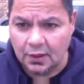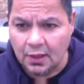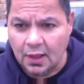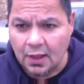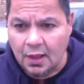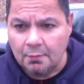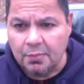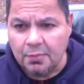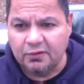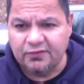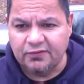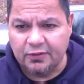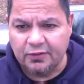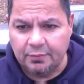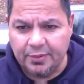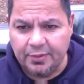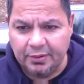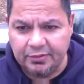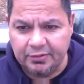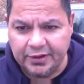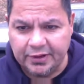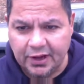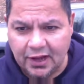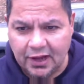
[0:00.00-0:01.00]
But for the
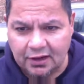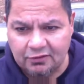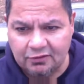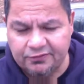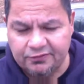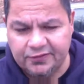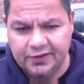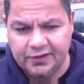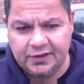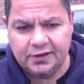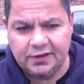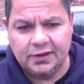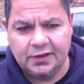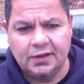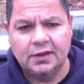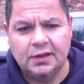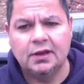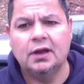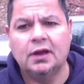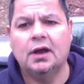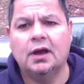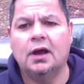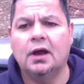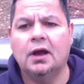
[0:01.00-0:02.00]
bibliography,
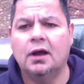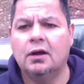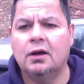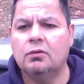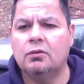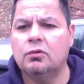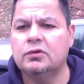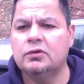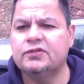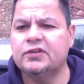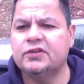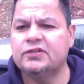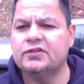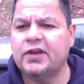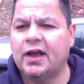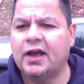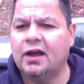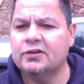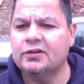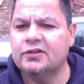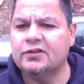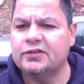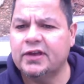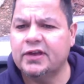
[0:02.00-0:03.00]
who's this?
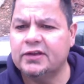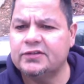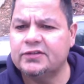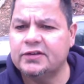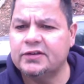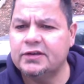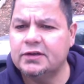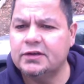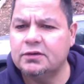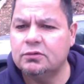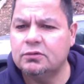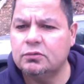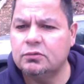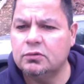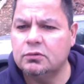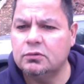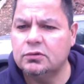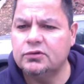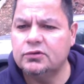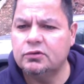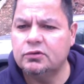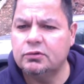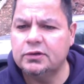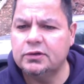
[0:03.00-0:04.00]
Alex is asking, what
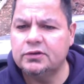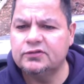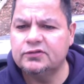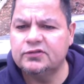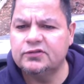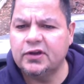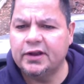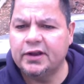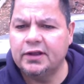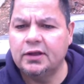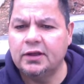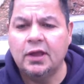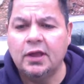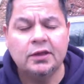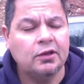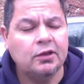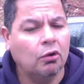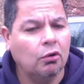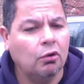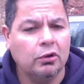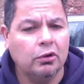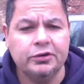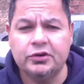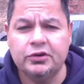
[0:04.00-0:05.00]
we're doing is citing.
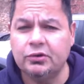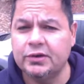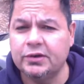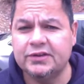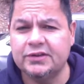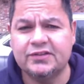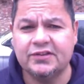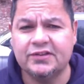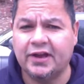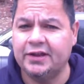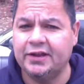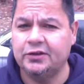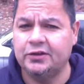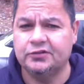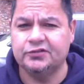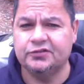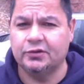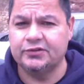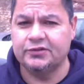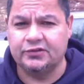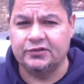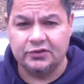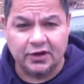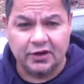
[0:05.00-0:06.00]
All you're doing is citing your
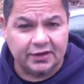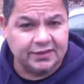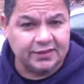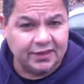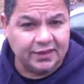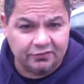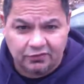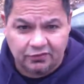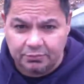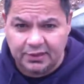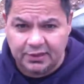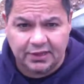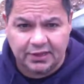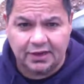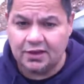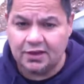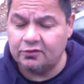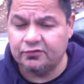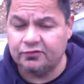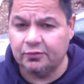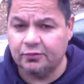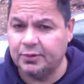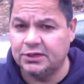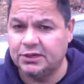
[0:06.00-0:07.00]
sources. You're not giving me any
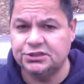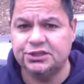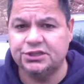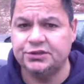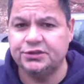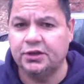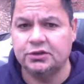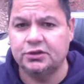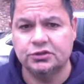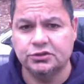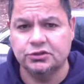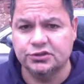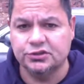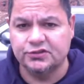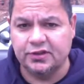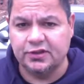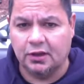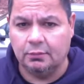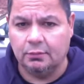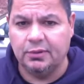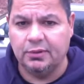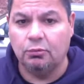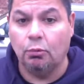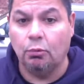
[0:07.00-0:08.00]
information yet. You're just
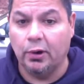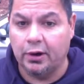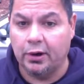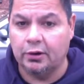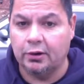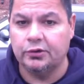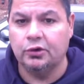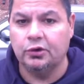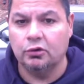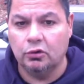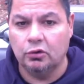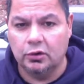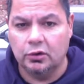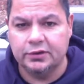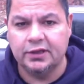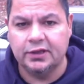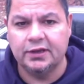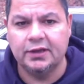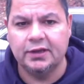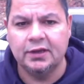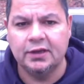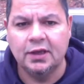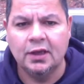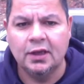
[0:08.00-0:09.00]
telling me where you're
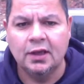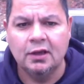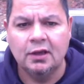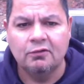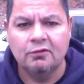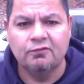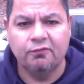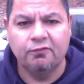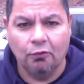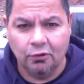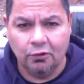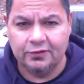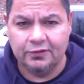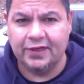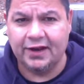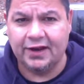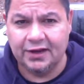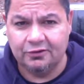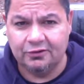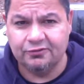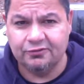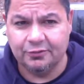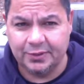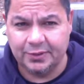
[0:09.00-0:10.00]
looking for that
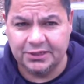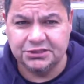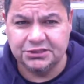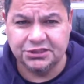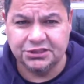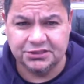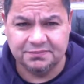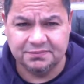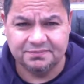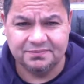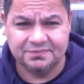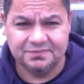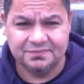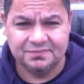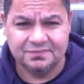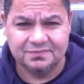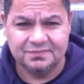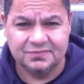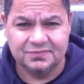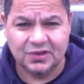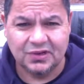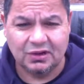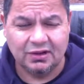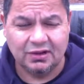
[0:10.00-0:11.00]
information.
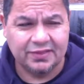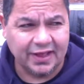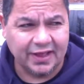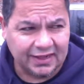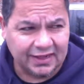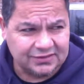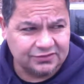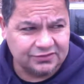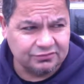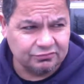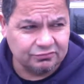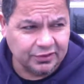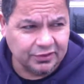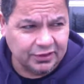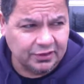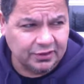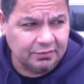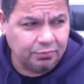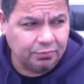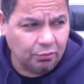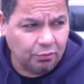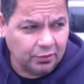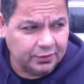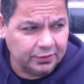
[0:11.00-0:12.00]
That's really
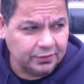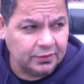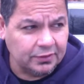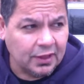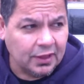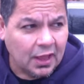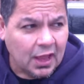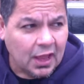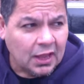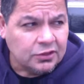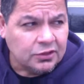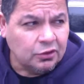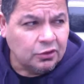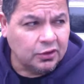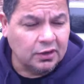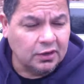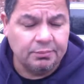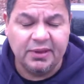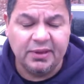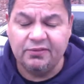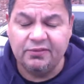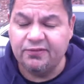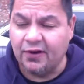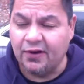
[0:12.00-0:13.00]
important. You're going to
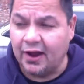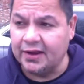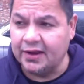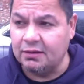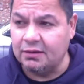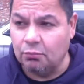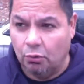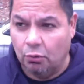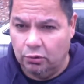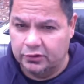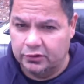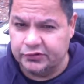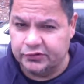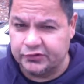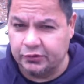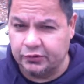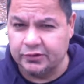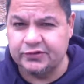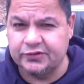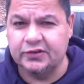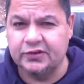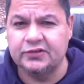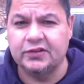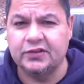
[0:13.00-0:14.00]
be finding more
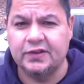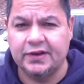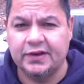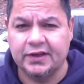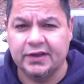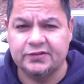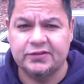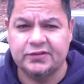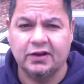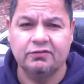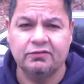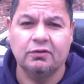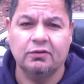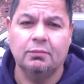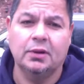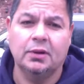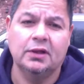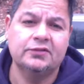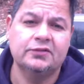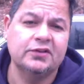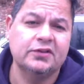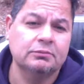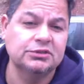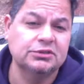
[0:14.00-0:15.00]
sources in the next several
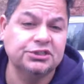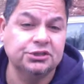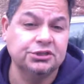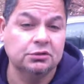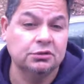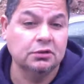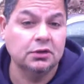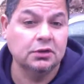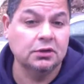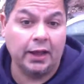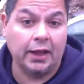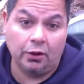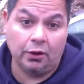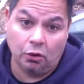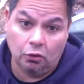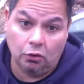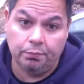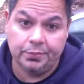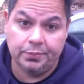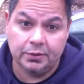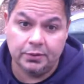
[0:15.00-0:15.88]
months, I'm sure, I hope.